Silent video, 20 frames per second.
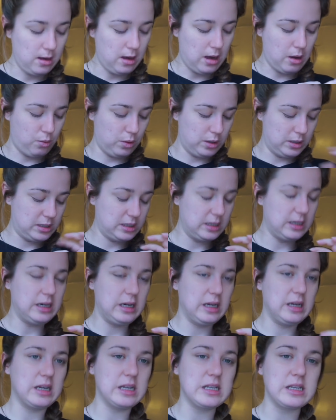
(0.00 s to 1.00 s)
I would. It
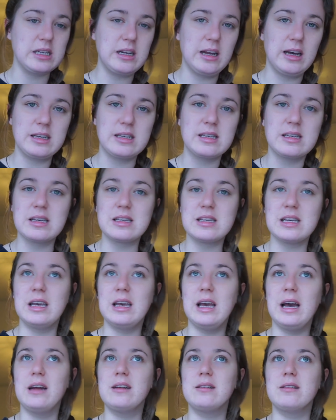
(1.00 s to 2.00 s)
is a nice
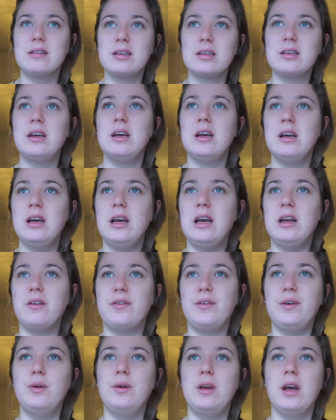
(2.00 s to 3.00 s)
city, and in a
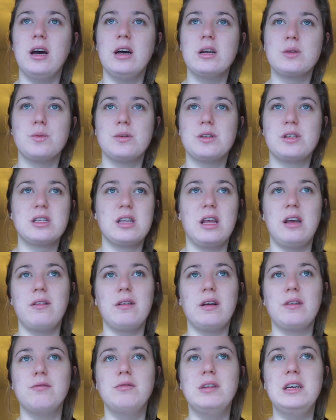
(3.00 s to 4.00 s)
few years once they've
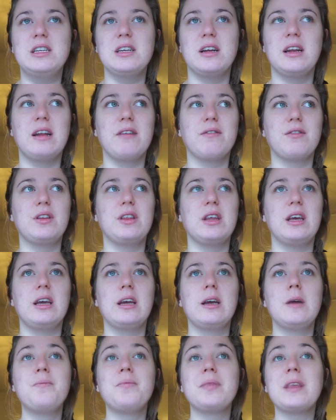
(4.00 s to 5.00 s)
like redone everything,